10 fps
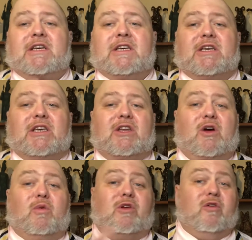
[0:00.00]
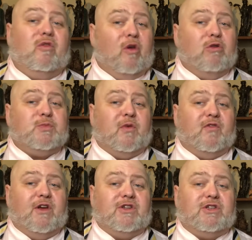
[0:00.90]
when you're in those
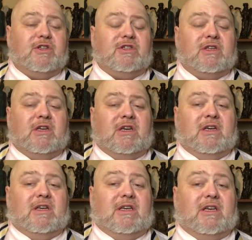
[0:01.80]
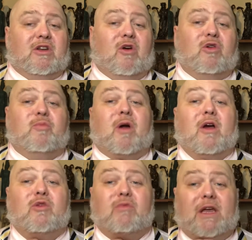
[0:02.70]
professions, you
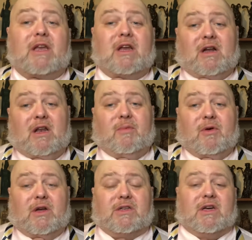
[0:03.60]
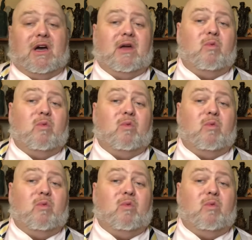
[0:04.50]
need a clip-on tie.